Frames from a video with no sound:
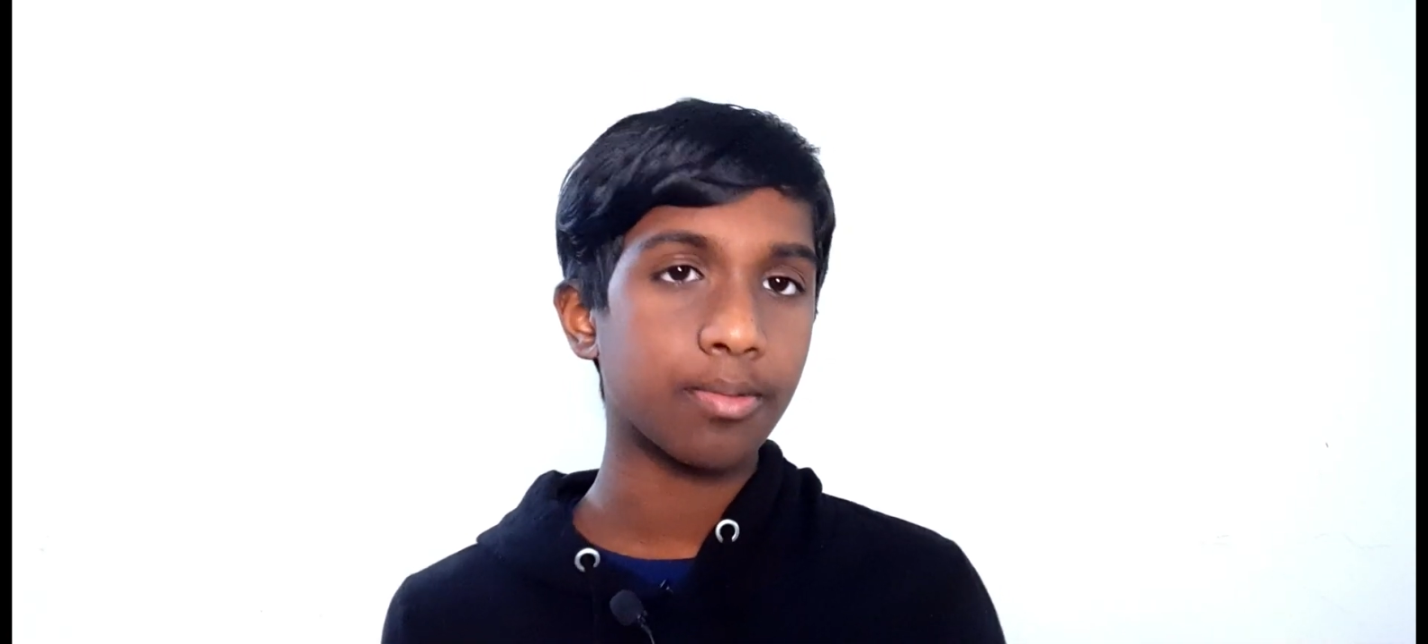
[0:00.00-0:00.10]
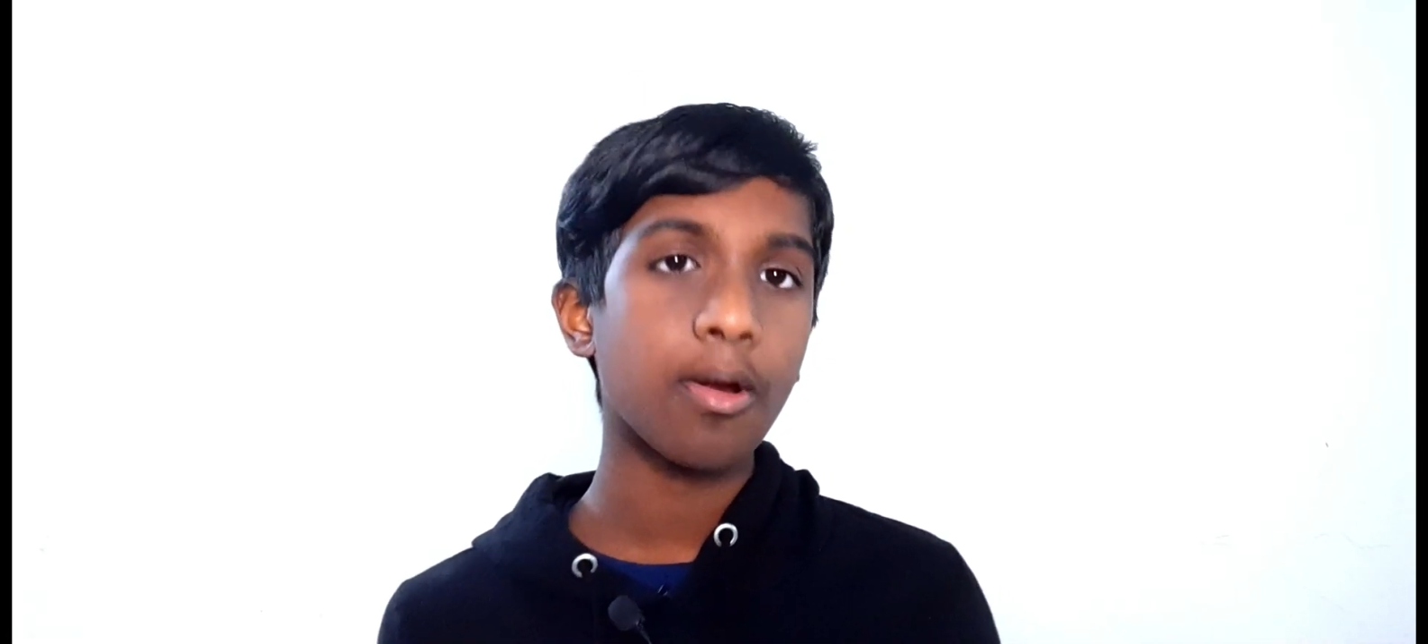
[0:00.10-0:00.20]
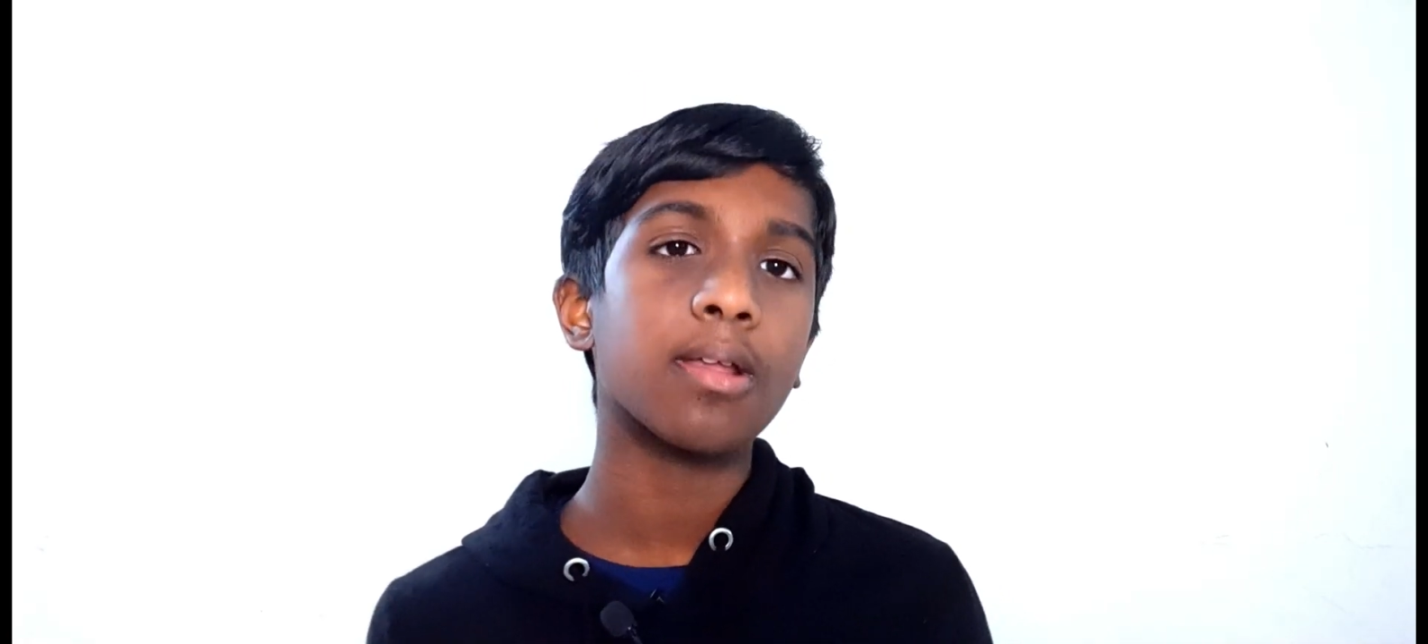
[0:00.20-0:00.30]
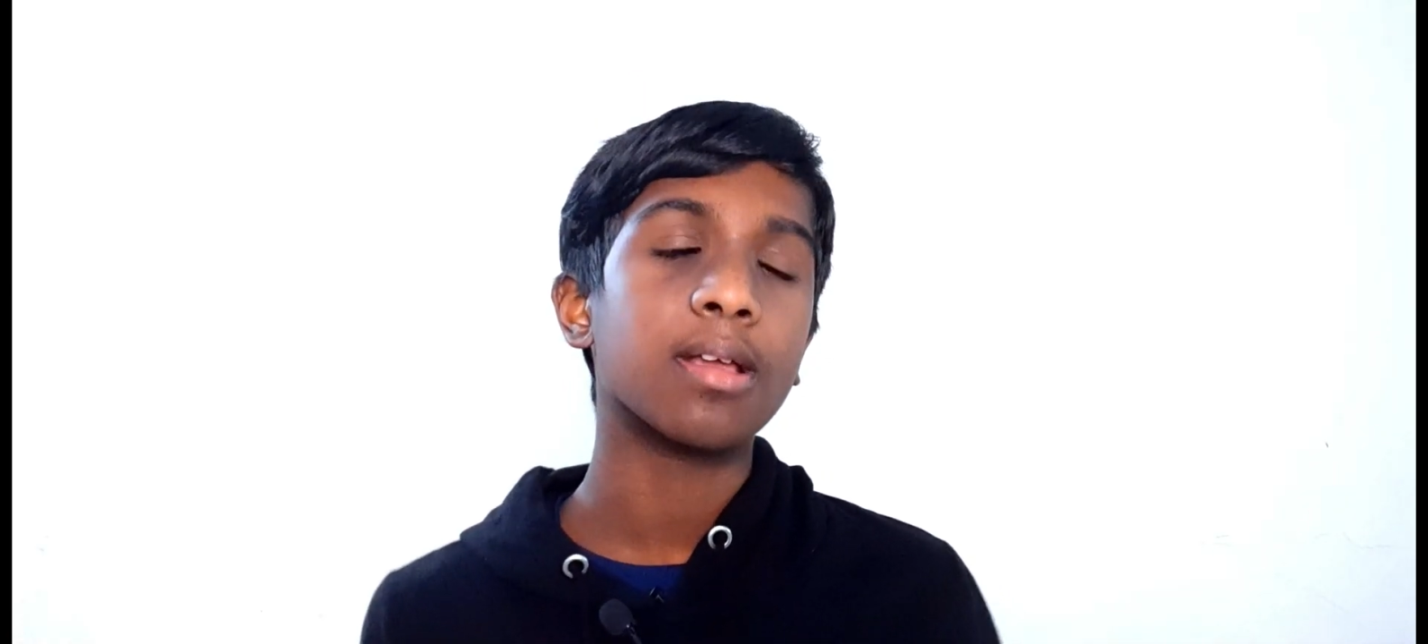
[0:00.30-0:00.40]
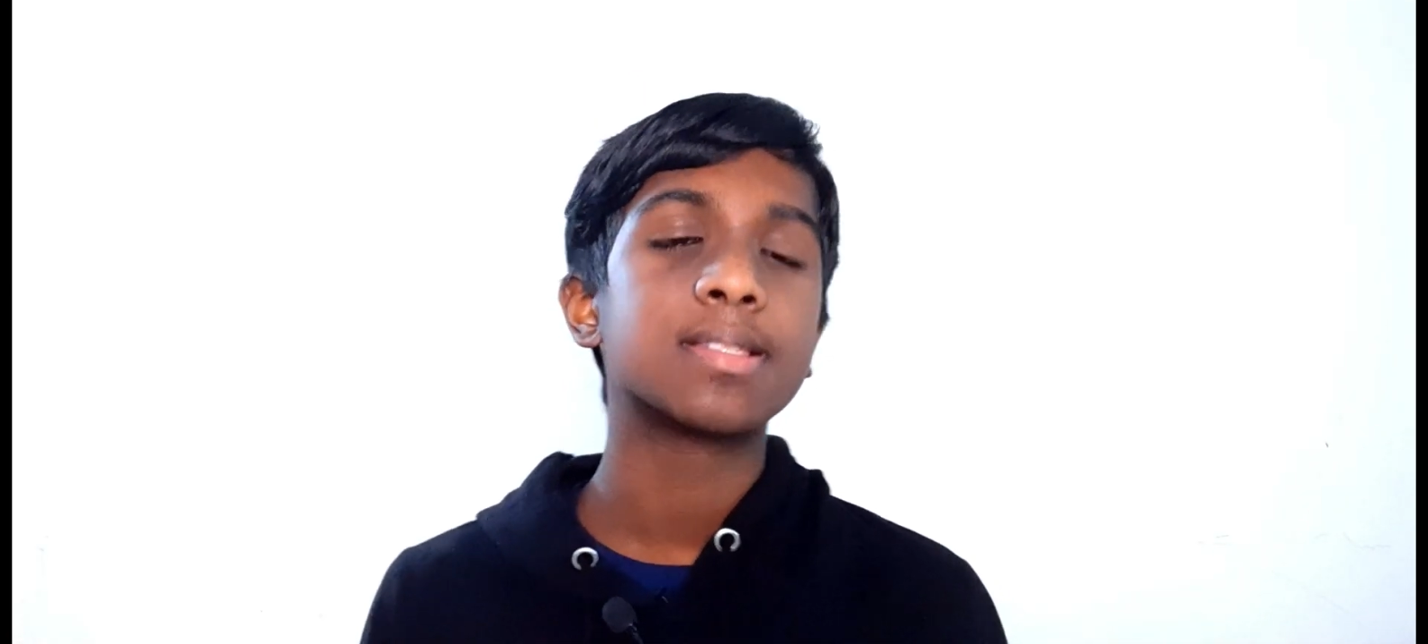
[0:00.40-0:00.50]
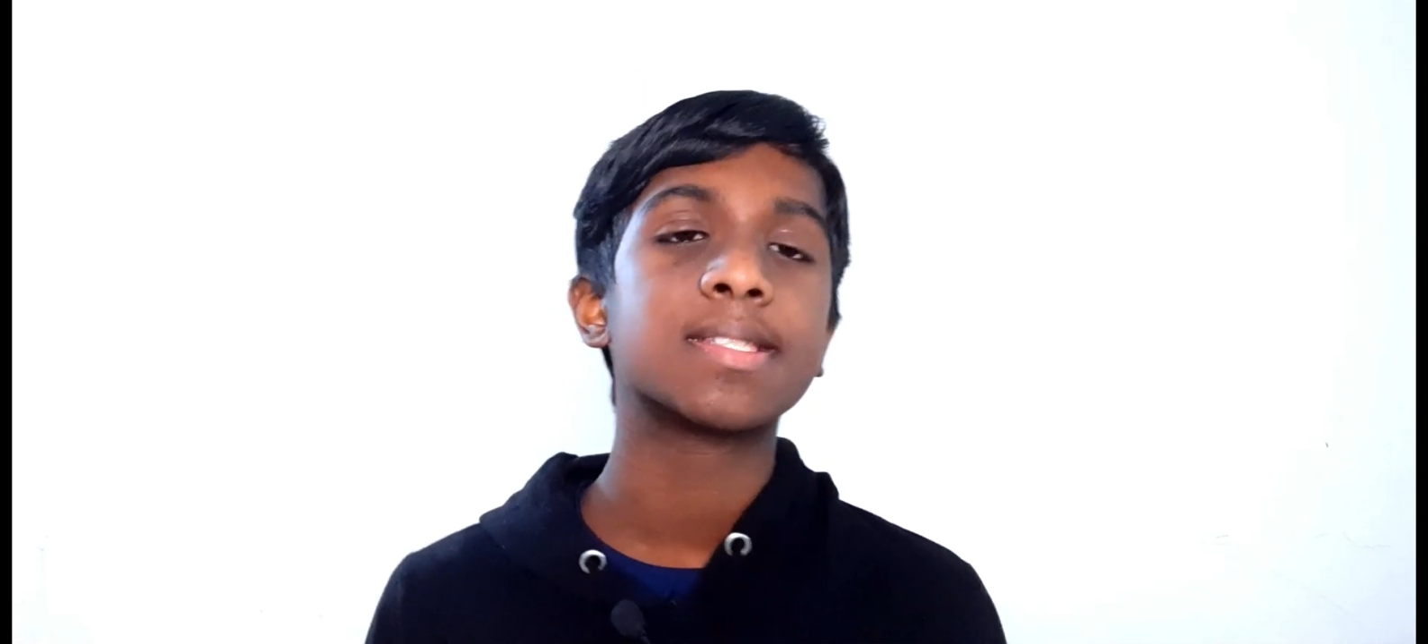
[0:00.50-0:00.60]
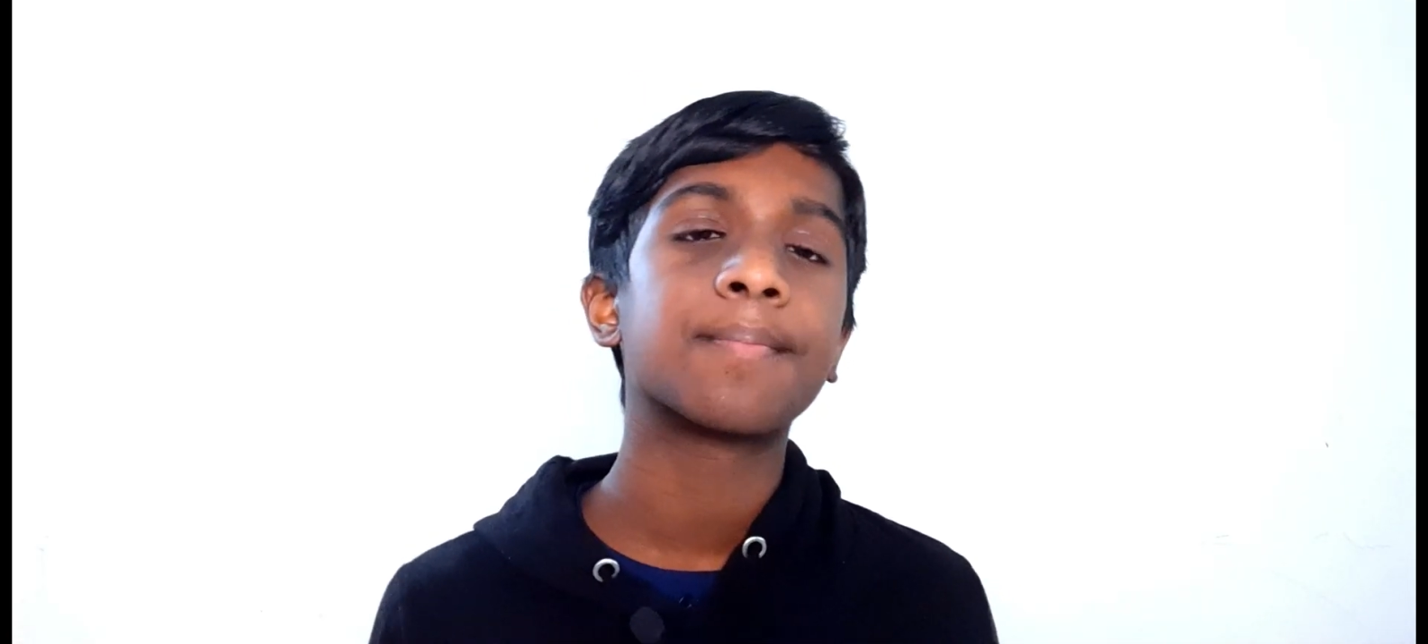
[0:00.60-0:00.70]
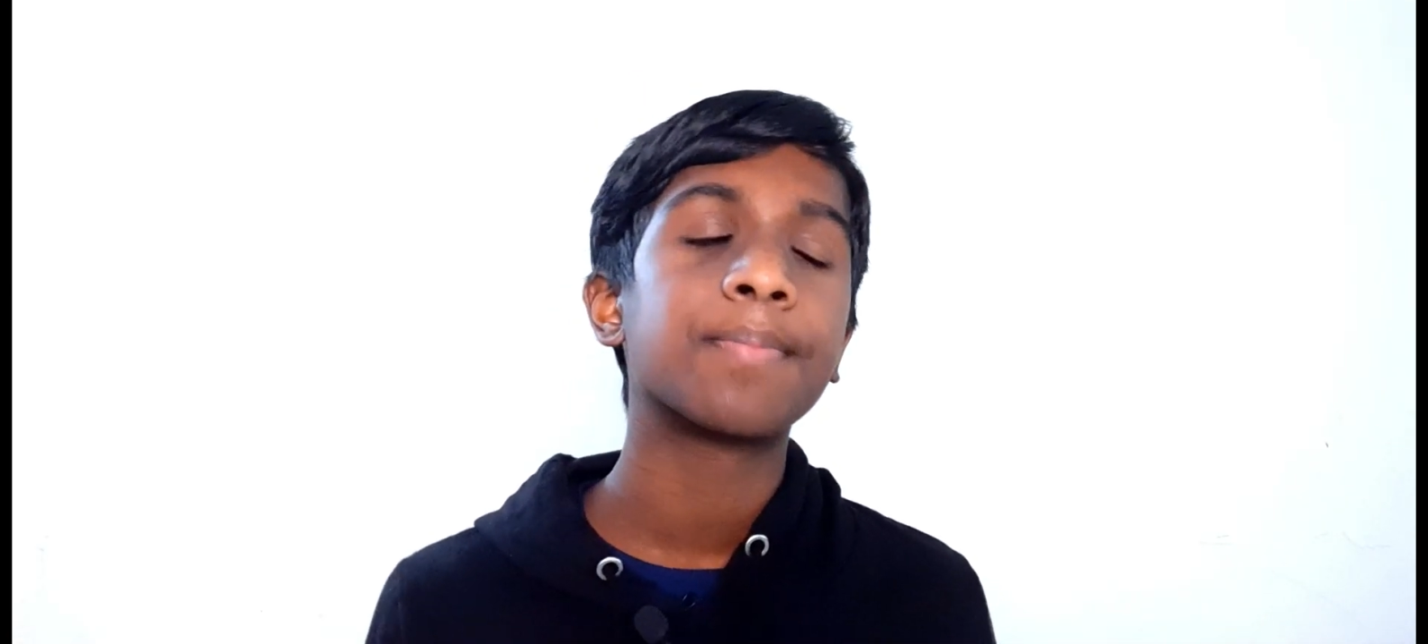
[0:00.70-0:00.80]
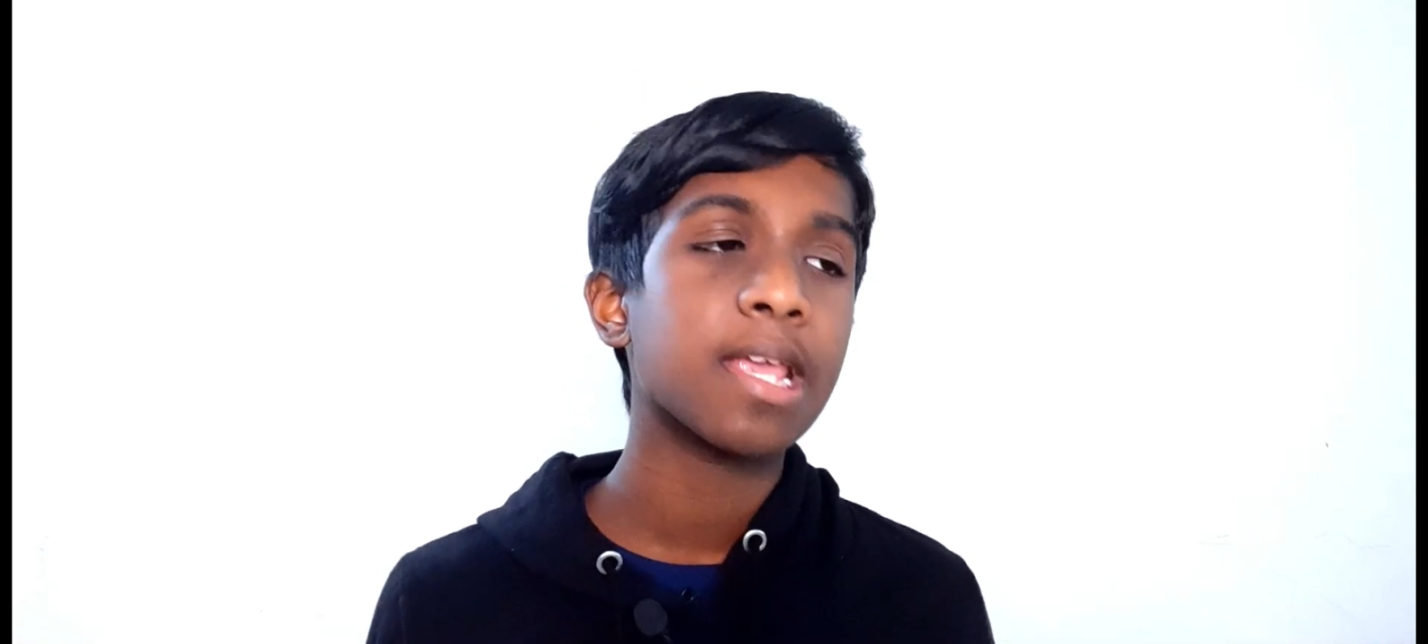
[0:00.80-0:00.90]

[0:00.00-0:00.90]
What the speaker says: products,